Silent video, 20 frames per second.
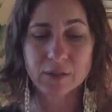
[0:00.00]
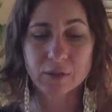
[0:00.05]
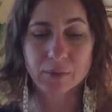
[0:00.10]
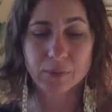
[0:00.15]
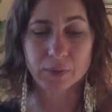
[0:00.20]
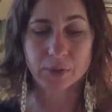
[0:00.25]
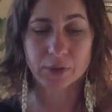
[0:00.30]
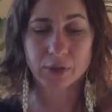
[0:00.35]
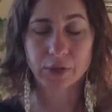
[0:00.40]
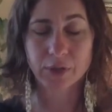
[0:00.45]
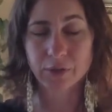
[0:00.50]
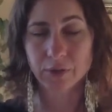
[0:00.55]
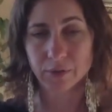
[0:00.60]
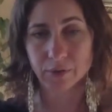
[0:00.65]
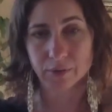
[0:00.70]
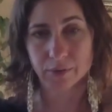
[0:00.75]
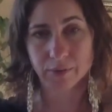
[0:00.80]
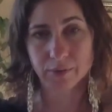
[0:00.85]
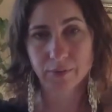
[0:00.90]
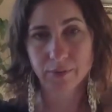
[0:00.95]

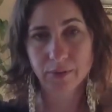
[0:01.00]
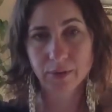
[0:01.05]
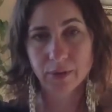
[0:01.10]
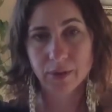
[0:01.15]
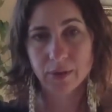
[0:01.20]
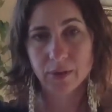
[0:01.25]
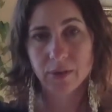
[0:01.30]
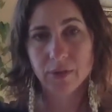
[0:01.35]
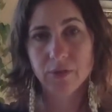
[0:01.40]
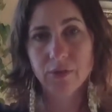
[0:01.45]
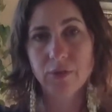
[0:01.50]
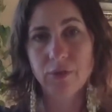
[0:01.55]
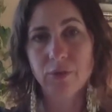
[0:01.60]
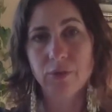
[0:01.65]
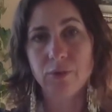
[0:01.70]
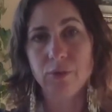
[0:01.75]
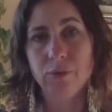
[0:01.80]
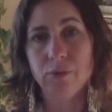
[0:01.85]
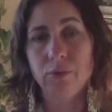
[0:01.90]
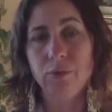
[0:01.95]
return
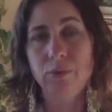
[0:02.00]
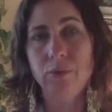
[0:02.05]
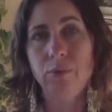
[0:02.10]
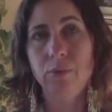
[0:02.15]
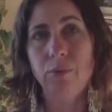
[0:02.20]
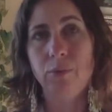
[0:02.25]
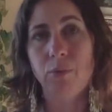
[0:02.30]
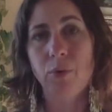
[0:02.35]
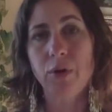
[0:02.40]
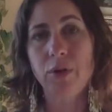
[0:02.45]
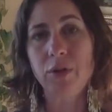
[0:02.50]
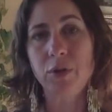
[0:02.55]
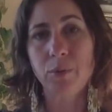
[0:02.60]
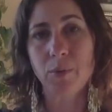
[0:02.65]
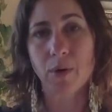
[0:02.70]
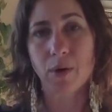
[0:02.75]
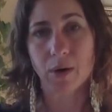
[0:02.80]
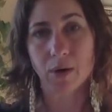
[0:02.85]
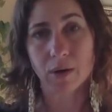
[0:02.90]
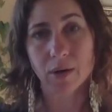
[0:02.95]
to what
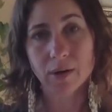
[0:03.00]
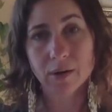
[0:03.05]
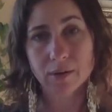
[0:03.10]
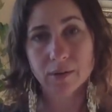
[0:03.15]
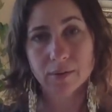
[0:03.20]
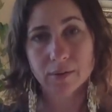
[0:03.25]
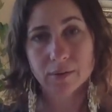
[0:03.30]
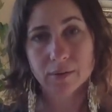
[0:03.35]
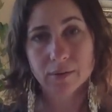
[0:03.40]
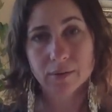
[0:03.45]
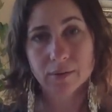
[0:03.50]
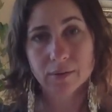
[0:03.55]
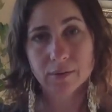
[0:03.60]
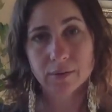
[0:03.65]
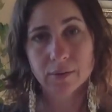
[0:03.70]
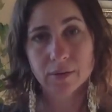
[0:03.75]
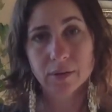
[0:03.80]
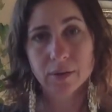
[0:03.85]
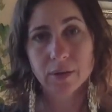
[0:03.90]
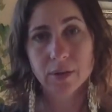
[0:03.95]
you are,
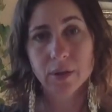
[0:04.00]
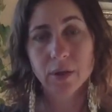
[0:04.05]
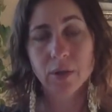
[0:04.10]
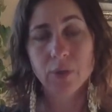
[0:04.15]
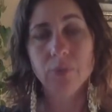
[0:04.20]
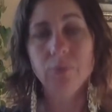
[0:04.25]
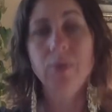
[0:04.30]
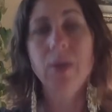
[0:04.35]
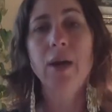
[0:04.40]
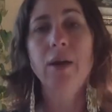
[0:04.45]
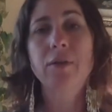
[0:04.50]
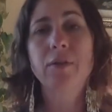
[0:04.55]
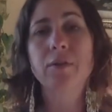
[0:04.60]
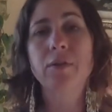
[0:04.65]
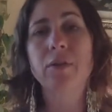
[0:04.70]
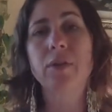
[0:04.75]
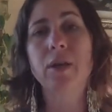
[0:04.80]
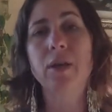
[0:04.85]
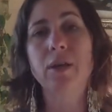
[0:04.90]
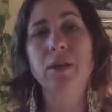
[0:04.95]
rather
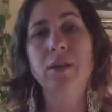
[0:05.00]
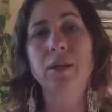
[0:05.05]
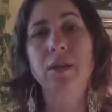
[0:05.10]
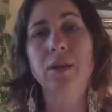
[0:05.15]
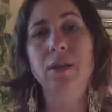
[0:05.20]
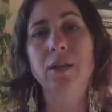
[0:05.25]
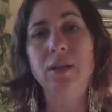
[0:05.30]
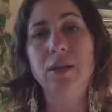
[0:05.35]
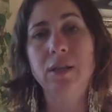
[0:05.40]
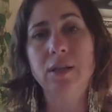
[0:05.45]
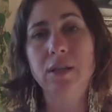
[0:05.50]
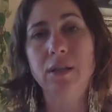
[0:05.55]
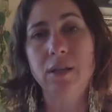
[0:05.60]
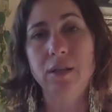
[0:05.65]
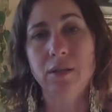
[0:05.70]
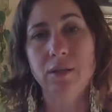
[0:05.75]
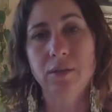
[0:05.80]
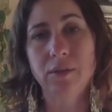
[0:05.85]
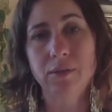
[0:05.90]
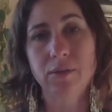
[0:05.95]
than a leaning
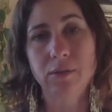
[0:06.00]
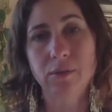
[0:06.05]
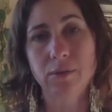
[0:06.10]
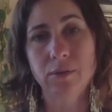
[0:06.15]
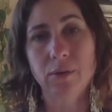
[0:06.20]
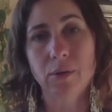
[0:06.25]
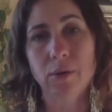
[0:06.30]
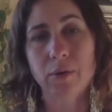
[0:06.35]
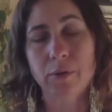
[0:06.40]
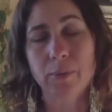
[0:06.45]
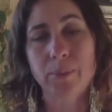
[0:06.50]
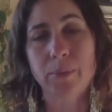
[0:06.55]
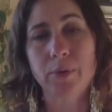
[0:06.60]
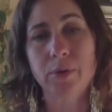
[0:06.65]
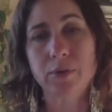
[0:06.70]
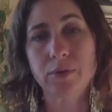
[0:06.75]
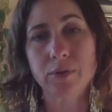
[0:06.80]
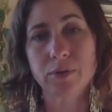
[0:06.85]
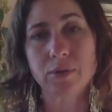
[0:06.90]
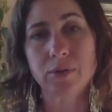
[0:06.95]
into all the
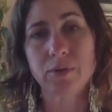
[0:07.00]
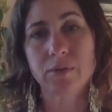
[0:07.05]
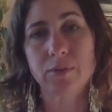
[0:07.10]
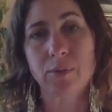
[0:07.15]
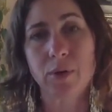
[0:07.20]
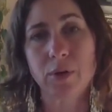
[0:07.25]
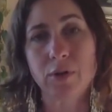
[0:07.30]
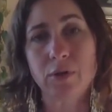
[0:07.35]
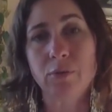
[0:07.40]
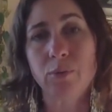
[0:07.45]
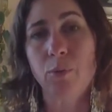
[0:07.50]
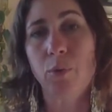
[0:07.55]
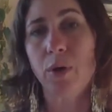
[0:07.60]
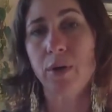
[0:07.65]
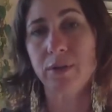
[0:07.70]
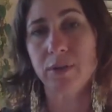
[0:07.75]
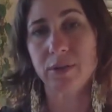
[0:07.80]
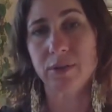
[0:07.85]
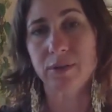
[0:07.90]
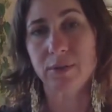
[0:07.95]
portraits of what you
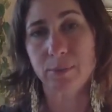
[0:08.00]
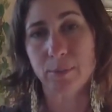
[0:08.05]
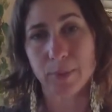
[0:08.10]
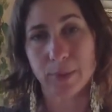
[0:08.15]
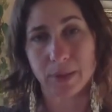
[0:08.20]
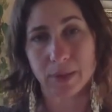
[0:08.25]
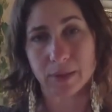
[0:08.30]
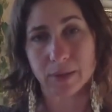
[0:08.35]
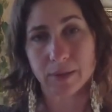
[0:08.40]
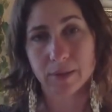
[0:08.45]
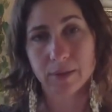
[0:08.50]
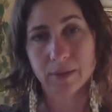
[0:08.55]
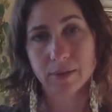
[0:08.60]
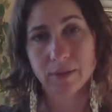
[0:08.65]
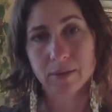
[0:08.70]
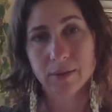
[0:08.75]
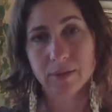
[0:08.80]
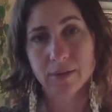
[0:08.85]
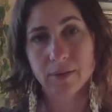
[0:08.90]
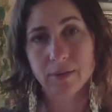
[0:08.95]
wanted to be,
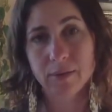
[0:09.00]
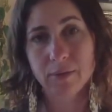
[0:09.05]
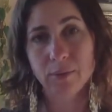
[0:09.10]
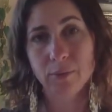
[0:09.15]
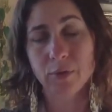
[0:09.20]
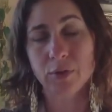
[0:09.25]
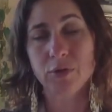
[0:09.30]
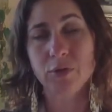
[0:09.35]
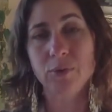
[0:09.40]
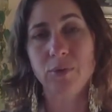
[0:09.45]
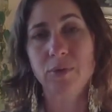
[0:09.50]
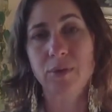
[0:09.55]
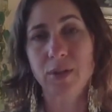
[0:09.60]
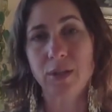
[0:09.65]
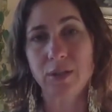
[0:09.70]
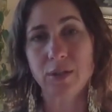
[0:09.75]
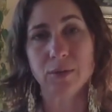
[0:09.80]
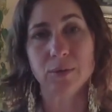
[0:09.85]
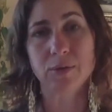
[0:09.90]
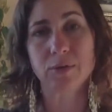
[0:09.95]
what you
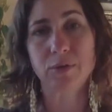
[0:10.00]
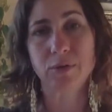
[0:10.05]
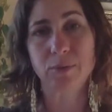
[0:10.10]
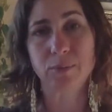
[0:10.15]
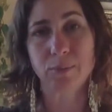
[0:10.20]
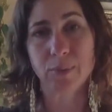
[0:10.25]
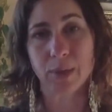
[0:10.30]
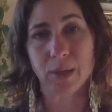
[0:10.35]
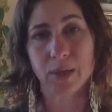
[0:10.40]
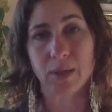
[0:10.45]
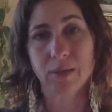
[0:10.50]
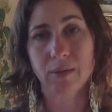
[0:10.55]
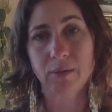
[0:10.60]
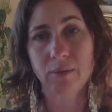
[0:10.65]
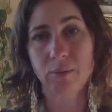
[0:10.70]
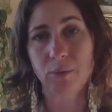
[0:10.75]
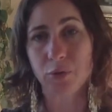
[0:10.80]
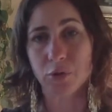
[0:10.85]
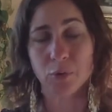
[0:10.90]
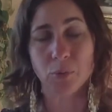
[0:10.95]
think you should be,
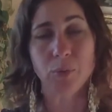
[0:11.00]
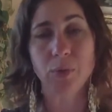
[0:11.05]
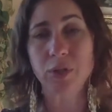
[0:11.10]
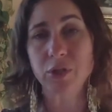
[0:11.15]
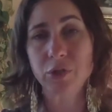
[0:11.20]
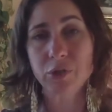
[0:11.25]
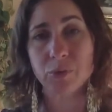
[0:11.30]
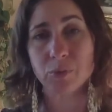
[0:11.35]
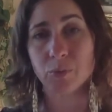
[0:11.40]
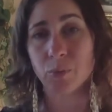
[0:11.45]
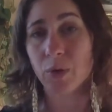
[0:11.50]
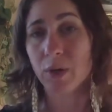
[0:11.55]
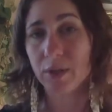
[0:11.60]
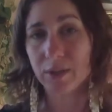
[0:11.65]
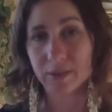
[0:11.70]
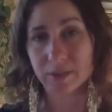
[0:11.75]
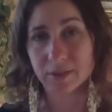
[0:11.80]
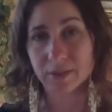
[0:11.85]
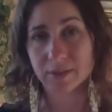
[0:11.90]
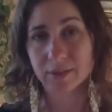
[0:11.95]
what you wish
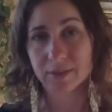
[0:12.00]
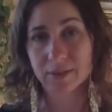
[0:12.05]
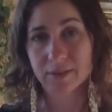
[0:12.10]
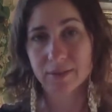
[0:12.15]
was.